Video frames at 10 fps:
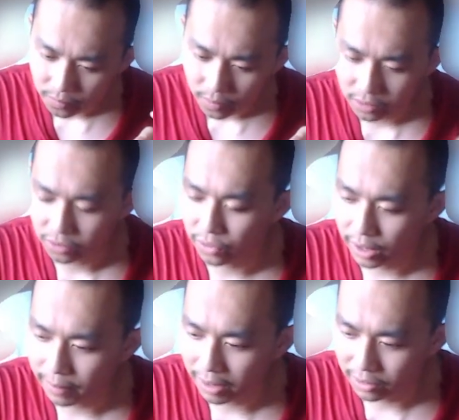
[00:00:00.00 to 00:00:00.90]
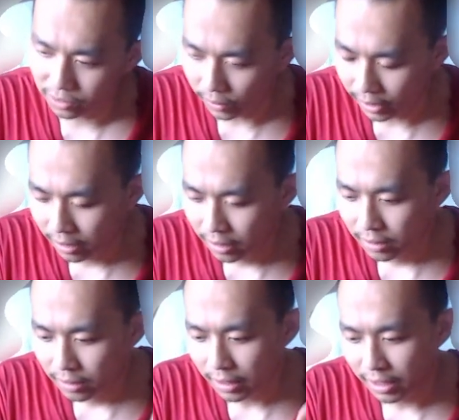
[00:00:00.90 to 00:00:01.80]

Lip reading: So think about it this way. If